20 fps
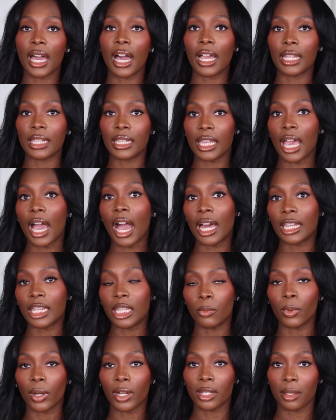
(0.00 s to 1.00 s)
highly,
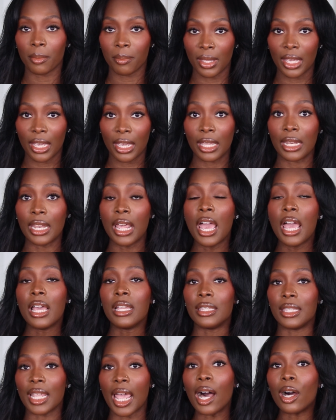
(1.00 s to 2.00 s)
highly recommend
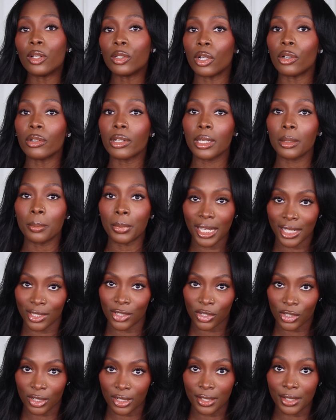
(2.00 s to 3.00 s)
downloading
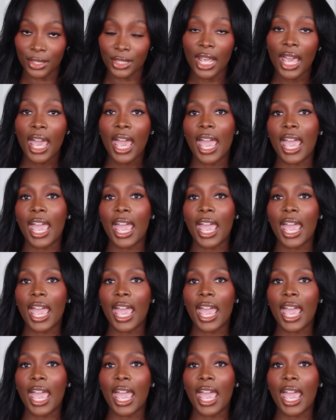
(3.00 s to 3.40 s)
Pinterest